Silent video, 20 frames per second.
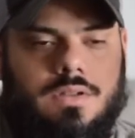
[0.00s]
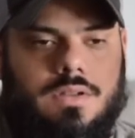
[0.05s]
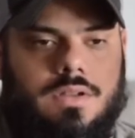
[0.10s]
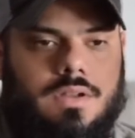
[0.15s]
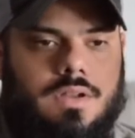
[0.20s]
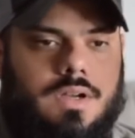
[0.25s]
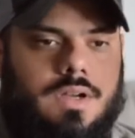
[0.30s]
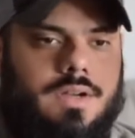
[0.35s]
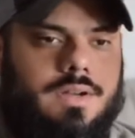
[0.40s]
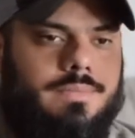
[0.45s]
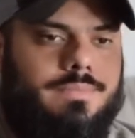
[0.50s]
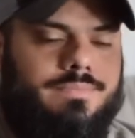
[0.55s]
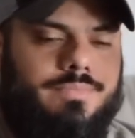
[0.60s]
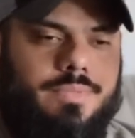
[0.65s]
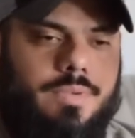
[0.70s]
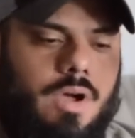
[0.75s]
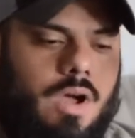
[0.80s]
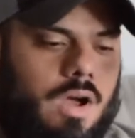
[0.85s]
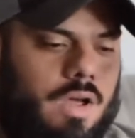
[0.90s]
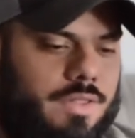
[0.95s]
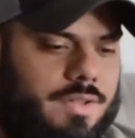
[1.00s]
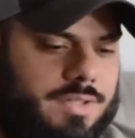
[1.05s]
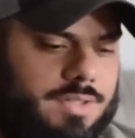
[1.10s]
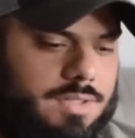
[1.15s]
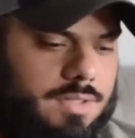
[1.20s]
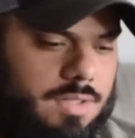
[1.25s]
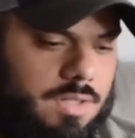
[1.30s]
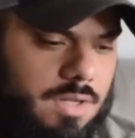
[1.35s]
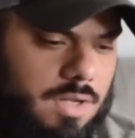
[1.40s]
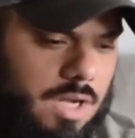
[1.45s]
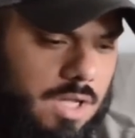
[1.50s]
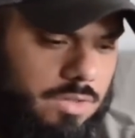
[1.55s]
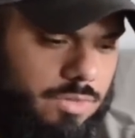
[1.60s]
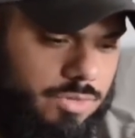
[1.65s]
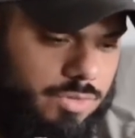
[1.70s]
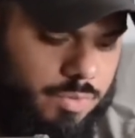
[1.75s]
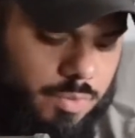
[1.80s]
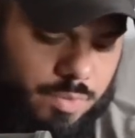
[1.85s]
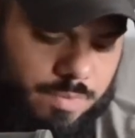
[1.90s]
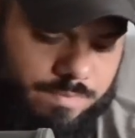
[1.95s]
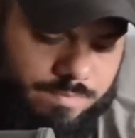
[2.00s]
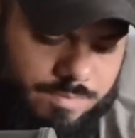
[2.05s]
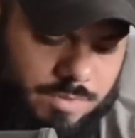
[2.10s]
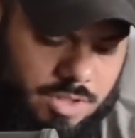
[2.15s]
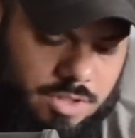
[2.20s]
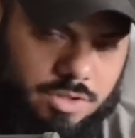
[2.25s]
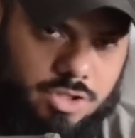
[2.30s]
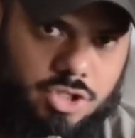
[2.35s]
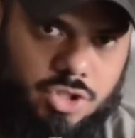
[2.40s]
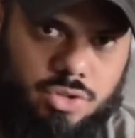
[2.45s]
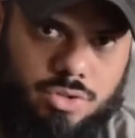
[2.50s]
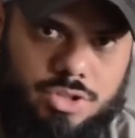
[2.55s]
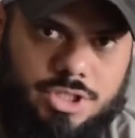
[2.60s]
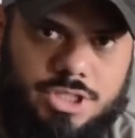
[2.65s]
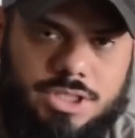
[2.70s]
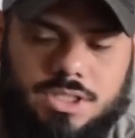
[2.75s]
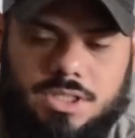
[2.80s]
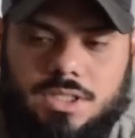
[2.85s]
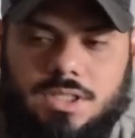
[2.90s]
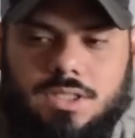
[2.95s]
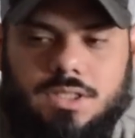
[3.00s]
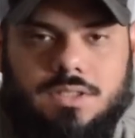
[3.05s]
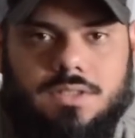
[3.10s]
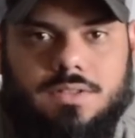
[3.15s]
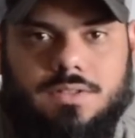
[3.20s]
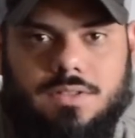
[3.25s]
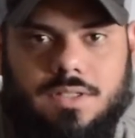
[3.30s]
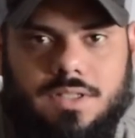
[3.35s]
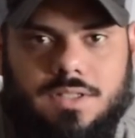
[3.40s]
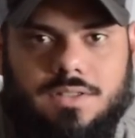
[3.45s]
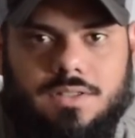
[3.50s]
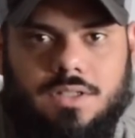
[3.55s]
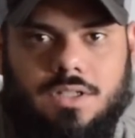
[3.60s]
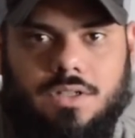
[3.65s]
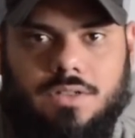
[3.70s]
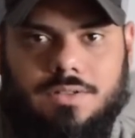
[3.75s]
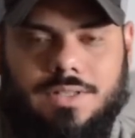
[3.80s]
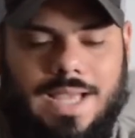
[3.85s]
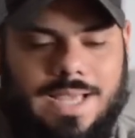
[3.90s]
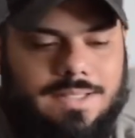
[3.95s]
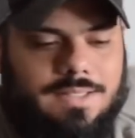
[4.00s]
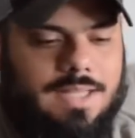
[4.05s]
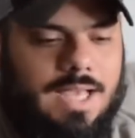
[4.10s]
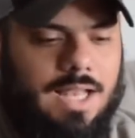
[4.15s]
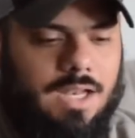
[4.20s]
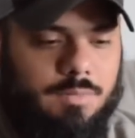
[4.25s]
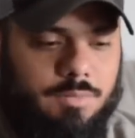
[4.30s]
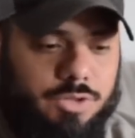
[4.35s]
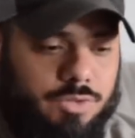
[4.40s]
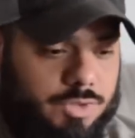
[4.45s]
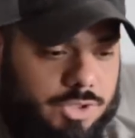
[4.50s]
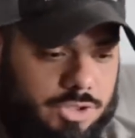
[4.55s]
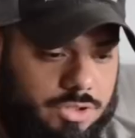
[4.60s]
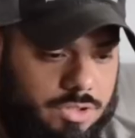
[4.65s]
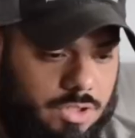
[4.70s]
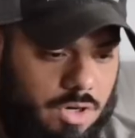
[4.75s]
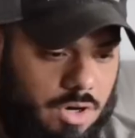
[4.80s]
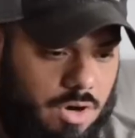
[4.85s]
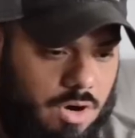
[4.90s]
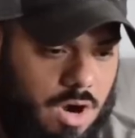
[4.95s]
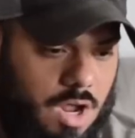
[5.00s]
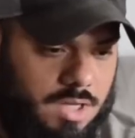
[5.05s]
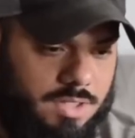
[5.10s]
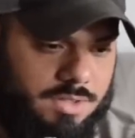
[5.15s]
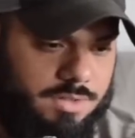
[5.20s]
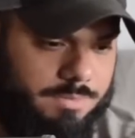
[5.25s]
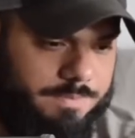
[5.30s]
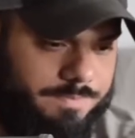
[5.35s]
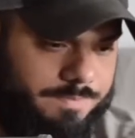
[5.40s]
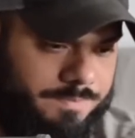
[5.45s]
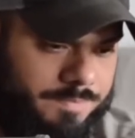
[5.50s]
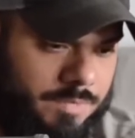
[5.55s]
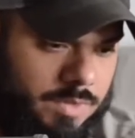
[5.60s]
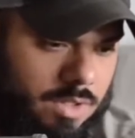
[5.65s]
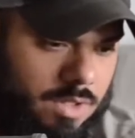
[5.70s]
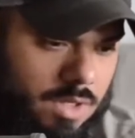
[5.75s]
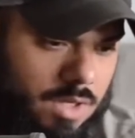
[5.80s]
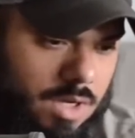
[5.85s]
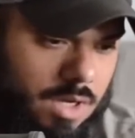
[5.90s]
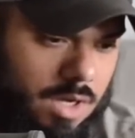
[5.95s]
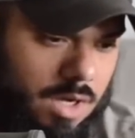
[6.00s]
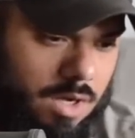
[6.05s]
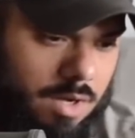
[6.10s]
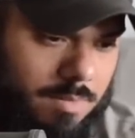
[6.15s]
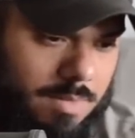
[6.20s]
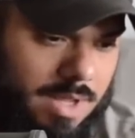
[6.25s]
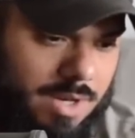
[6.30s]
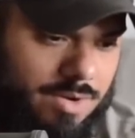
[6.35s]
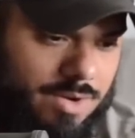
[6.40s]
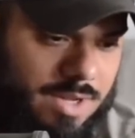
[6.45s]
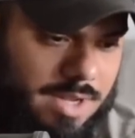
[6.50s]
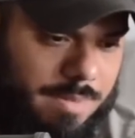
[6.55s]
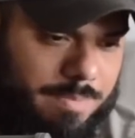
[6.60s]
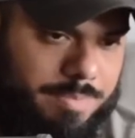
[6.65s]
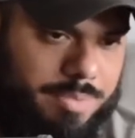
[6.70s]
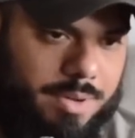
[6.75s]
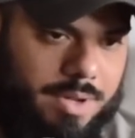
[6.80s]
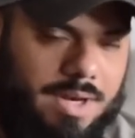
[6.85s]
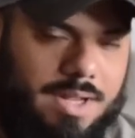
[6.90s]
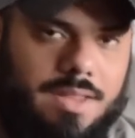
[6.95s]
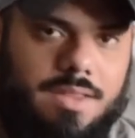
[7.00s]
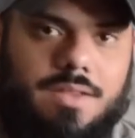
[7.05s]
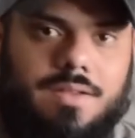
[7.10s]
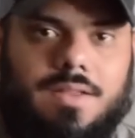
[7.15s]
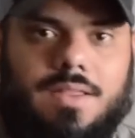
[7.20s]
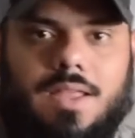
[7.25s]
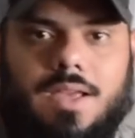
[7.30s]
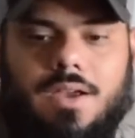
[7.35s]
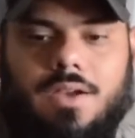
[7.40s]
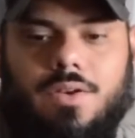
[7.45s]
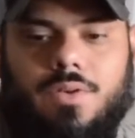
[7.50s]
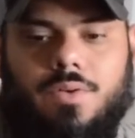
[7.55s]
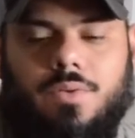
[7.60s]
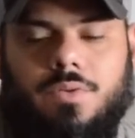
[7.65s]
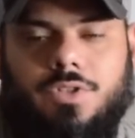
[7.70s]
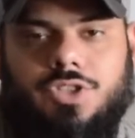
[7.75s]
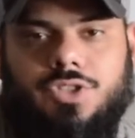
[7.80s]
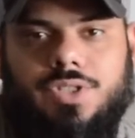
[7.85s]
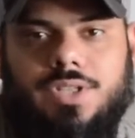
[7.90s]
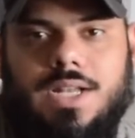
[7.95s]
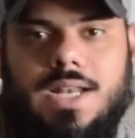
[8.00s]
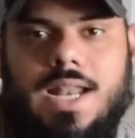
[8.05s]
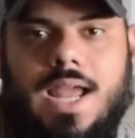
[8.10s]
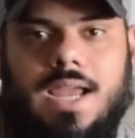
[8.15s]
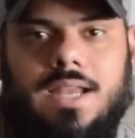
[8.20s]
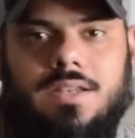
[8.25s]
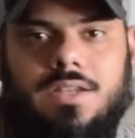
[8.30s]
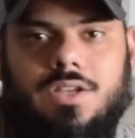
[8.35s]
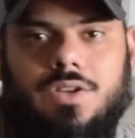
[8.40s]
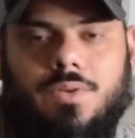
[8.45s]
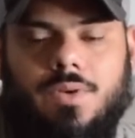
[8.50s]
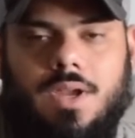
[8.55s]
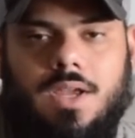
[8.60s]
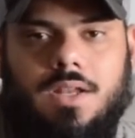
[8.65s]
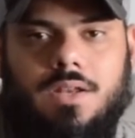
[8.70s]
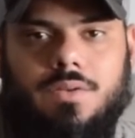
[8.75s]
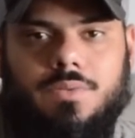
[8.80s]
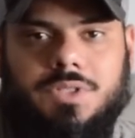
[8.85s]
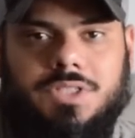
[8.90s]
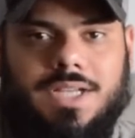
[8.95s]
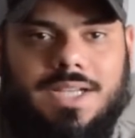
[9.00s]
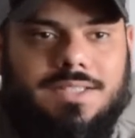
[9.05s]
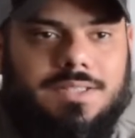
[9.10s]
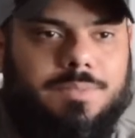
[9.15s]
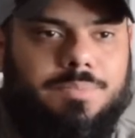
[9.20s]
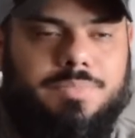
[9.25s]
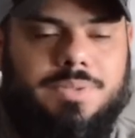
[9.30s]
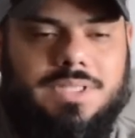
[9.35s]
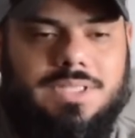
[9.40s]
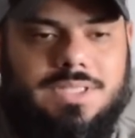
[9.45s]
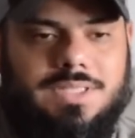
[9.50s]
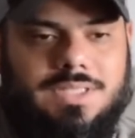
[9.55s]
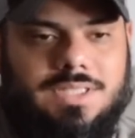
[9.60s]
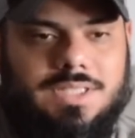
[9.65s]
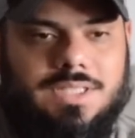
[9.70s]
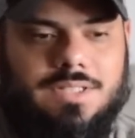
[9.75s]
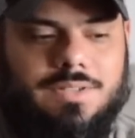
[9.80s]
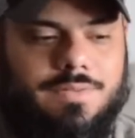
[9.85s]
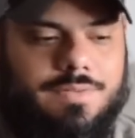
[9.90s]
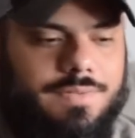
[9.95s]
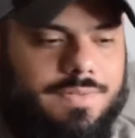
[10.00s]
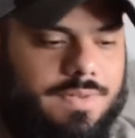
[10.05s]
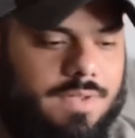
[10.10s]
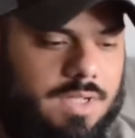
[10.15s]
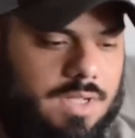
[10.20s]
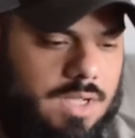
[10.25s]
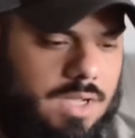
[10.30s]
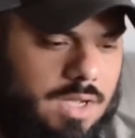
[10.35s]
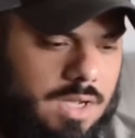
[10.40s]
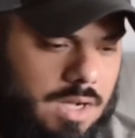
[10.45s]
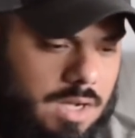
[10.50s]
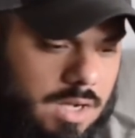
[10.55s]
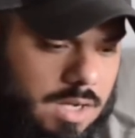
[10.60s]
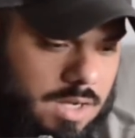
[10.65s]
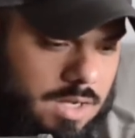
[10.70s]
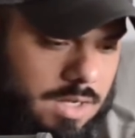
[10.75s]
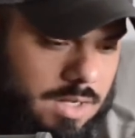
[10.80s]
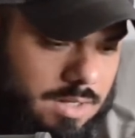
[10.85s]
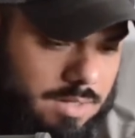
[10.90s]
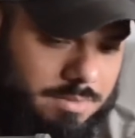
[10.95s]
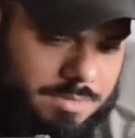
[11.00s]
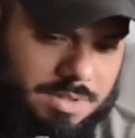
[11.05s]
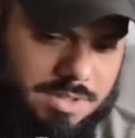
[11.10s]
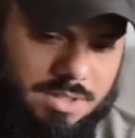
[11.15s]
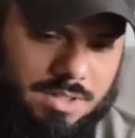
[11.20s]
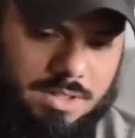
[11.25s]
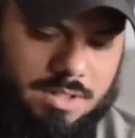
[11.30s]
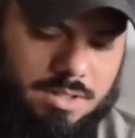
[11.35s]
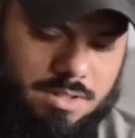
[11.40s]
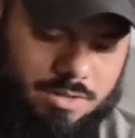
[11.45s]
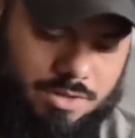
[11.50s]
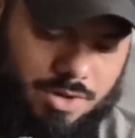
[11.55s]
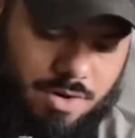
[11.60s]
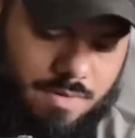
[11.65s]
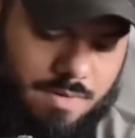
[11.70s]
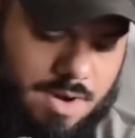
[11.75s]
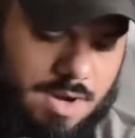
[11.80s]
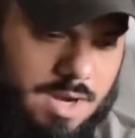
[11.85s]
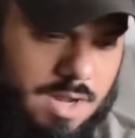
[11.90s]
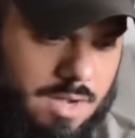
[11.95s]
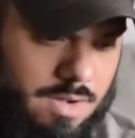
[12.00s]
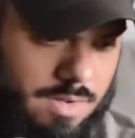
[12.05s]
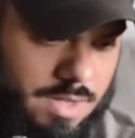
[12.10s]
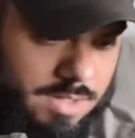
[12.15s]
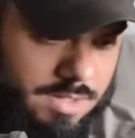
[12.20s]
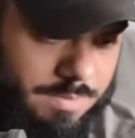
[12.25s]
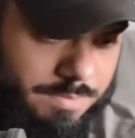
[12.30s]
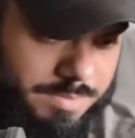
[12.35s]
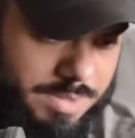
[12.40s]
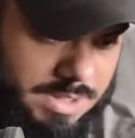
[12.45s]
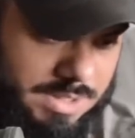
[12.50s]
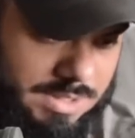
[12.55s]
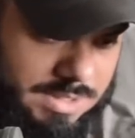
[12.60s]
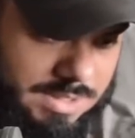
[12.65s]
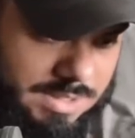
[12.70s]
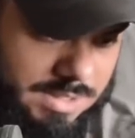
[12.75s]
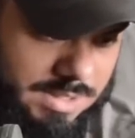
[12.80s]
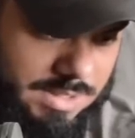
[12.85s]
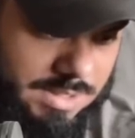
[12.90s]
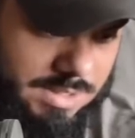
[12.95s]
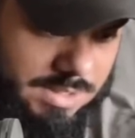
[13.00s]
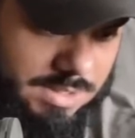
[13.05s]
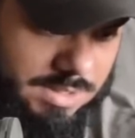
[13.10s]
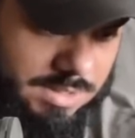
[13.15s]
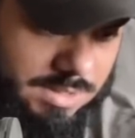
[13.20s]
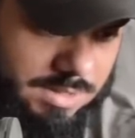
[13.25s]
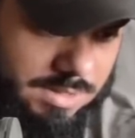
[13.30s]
uh, all this, all those, you know, Gucci, you know, nice calibers, which are awesome. Um, and you get put into there shooting a ninety grain, which has a B C of, uh, let me see, I'll tell you right now, has a B C,